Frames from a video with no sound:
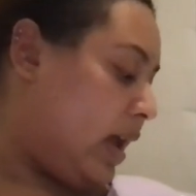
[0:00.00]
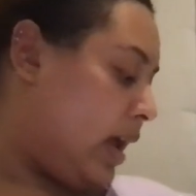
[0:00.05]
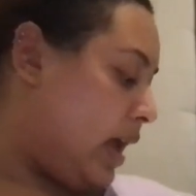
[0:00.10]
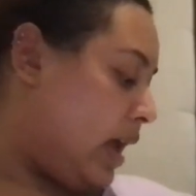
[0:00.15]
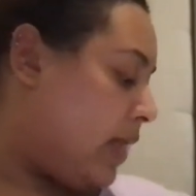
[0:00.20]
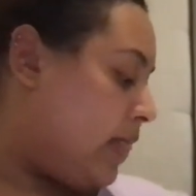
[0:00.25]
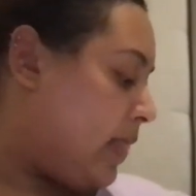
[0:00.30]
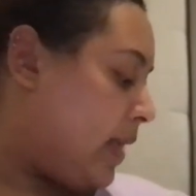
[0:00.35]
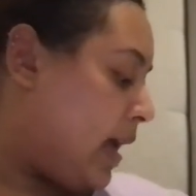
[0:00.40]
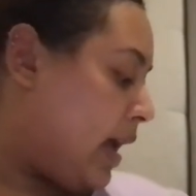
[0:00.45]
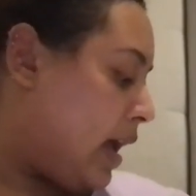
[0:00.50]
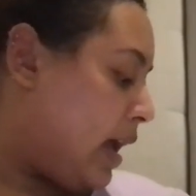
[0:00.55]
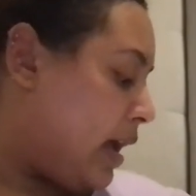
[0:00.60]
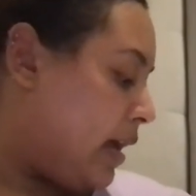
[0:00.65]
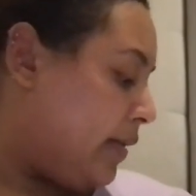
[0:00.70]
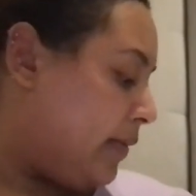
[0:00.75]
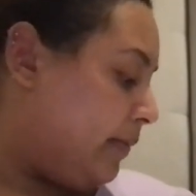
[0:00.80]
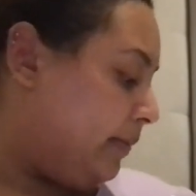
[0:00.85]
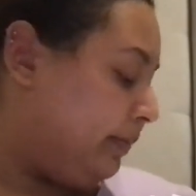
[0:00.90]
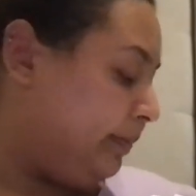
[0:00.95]
And
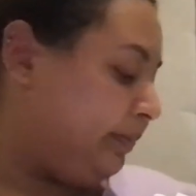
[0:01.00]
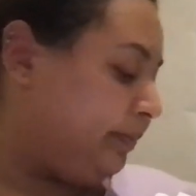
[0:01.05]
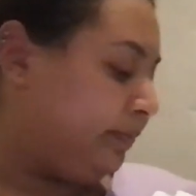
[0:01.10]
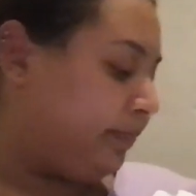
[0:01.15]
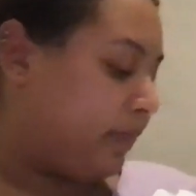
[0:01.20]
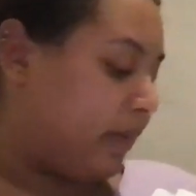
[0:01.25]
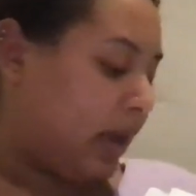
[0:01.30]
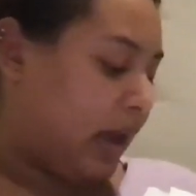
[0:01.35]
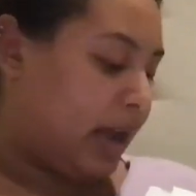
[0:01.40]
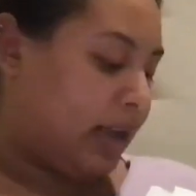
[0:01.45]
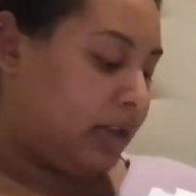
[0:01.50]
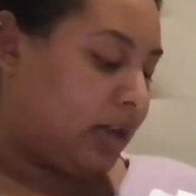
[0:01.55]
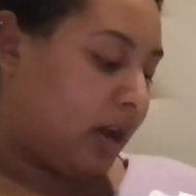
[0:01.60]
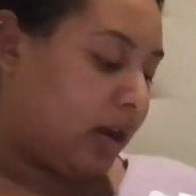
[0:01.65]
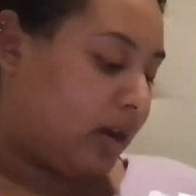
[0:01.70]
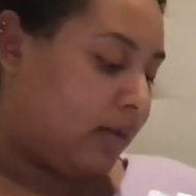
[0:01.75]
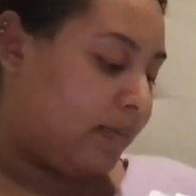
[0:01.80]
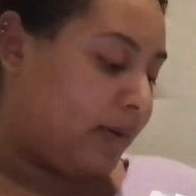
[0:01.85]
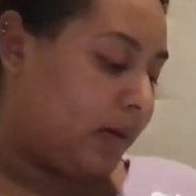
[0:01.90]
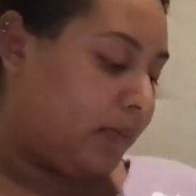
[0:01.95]
then I
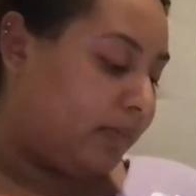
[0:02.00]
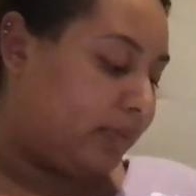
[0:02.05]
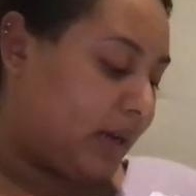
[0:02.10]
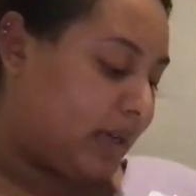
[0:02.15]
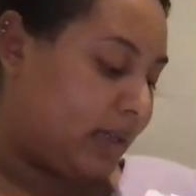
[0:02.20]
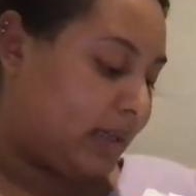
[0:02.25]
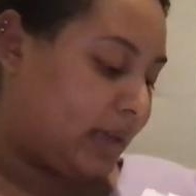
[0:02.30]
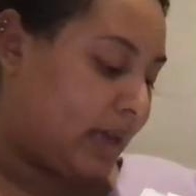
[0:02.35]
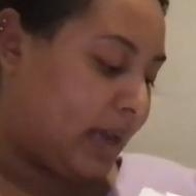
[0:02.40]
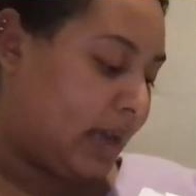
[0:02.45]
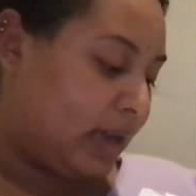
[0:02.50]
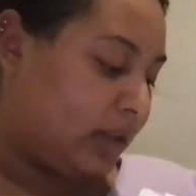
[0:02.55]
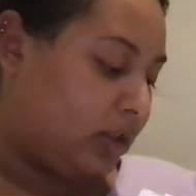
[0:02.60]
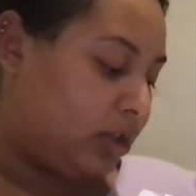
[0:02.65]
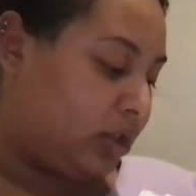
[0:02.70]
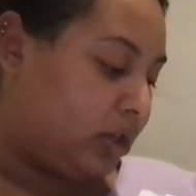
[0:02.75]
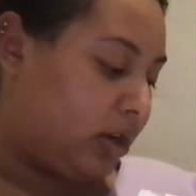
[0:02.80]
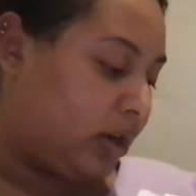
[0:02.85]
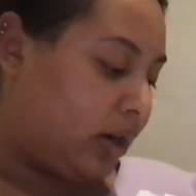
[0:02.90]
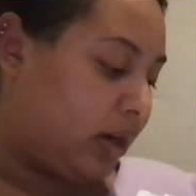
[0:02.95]
talked about breast
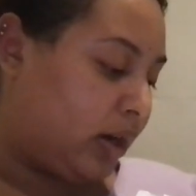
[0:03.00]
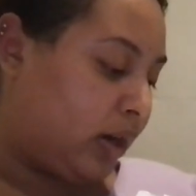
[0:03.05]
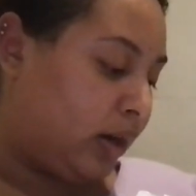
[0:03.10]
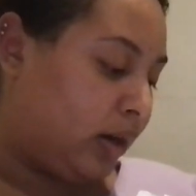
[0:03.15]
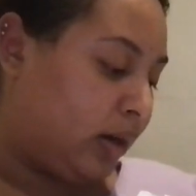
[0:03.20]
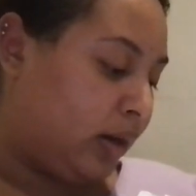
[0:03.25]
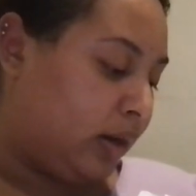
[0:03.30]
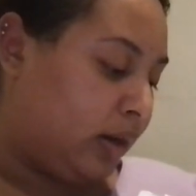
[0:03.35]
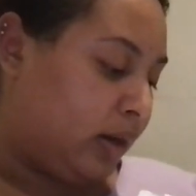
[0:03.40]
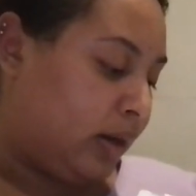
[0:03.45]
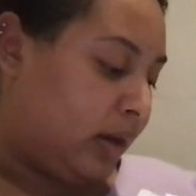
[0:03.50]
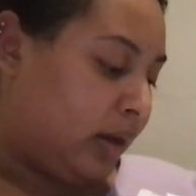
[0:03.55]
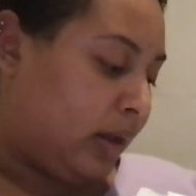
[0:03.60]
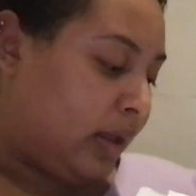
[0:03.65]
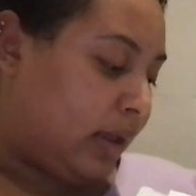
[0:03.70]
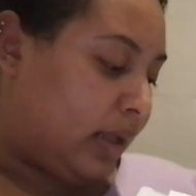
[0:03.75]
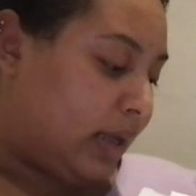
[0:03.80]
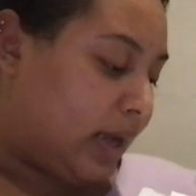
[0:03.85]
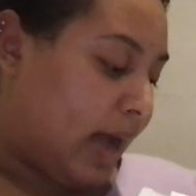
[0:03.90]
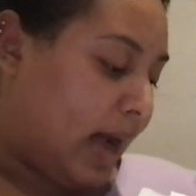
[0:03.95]
cancer,
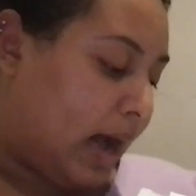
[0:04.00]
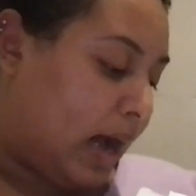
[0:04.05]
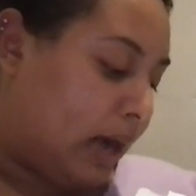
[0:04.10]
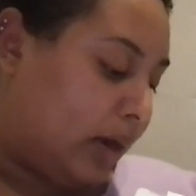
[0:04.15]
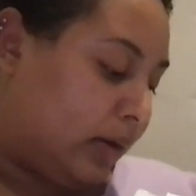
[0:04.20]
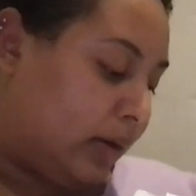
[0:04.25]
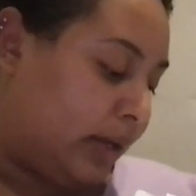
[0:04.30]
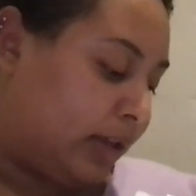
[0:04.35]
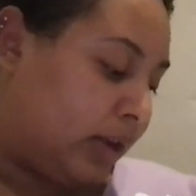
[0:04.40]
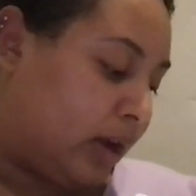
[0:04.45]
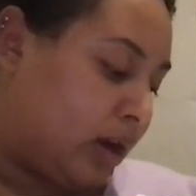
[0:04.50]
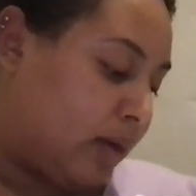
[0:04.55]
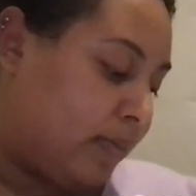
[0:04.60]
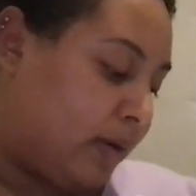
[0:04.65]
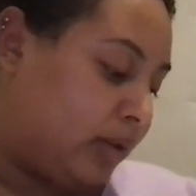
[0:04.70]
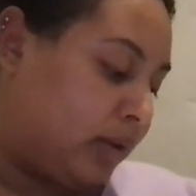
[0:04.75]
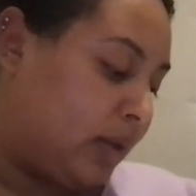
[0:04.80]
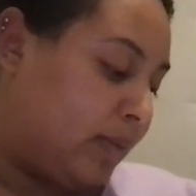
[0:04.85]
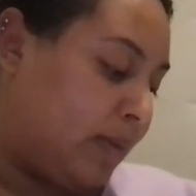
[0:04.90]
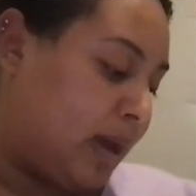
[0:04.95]
how I talk
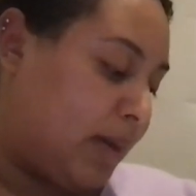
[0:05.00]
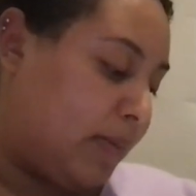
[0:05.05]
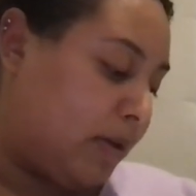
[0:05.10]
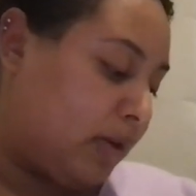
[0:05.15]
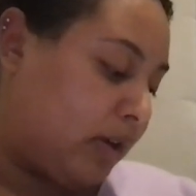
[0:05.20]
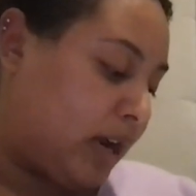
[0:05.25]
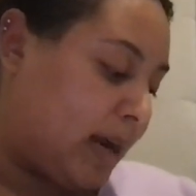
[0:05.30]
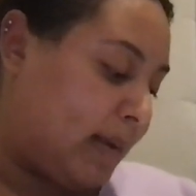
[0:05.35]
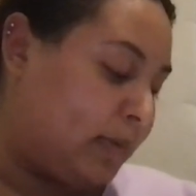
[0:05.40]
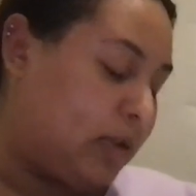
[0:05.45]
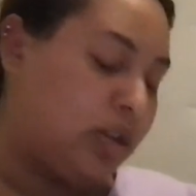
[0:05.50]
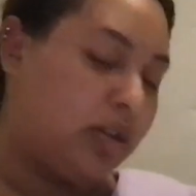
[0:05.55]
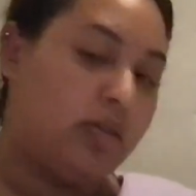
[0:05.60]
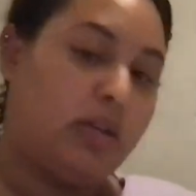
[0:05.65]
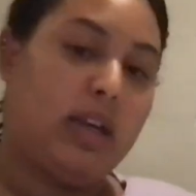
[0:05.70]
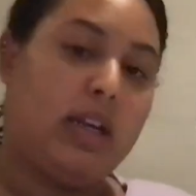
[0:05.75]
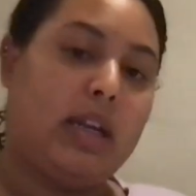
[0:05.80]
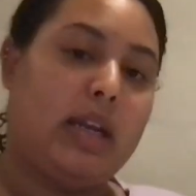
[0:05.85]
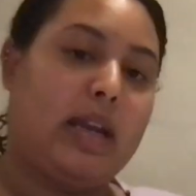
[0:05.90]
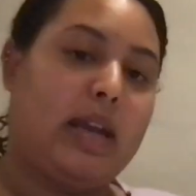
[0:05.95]
about the mammogram
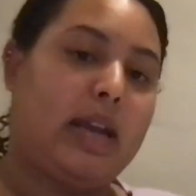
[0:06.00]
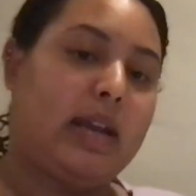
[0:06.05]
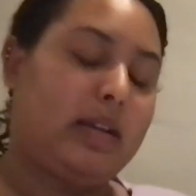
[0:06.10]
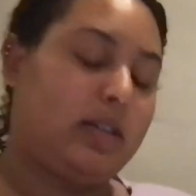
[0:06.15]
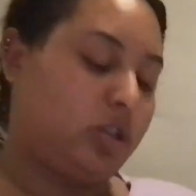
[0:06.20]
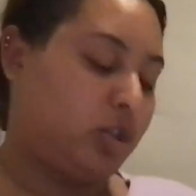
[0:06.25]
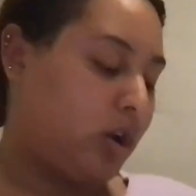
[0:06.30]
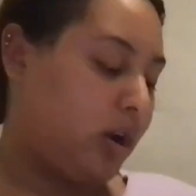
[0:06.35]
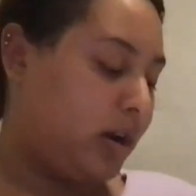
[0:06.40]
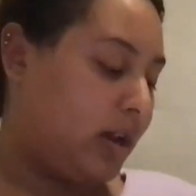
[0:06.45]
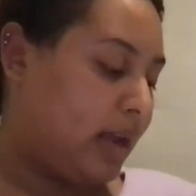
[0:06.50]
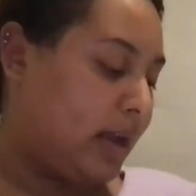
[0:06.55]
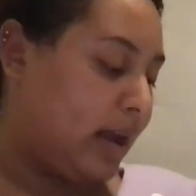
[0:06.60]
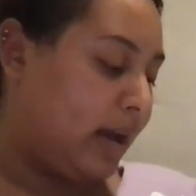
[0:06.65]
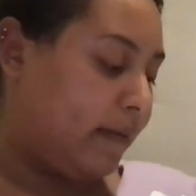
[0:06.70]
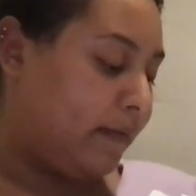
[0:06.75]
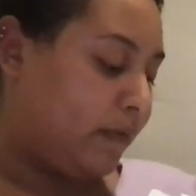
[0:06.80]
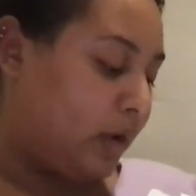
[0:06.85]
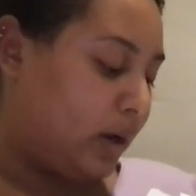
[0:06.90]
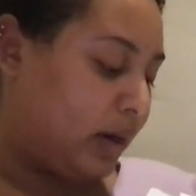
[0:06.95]
screening starting
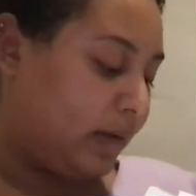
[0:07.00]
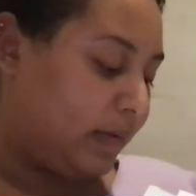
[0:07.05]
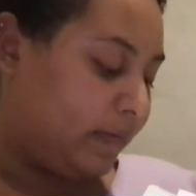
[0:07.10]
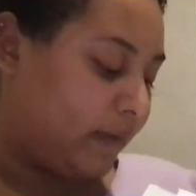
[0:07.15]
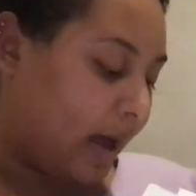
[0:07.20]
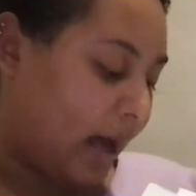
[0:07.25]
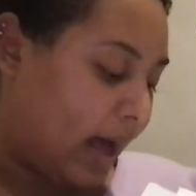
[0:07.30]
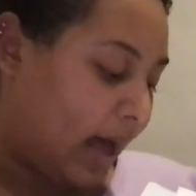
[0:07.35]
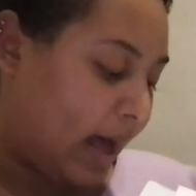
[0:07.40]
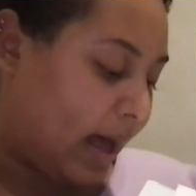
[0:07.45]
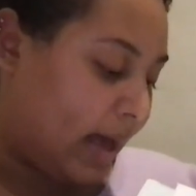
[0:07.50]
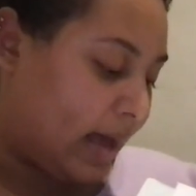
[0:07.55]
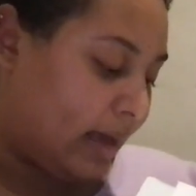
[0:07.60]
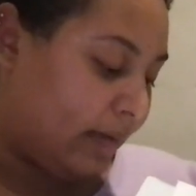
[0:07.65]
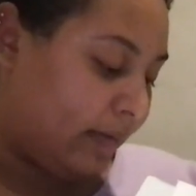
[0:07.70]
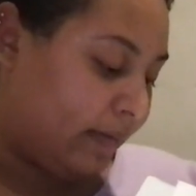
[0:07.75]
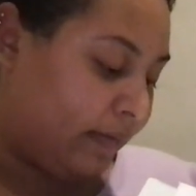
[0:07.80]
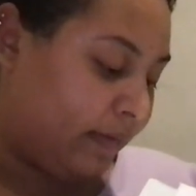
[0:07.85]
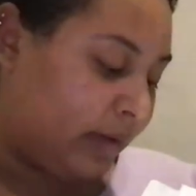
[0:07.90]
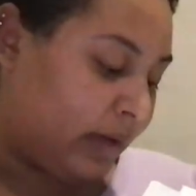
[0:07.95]
at
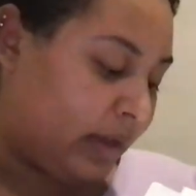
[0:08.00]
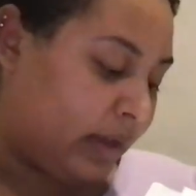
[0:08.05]
45.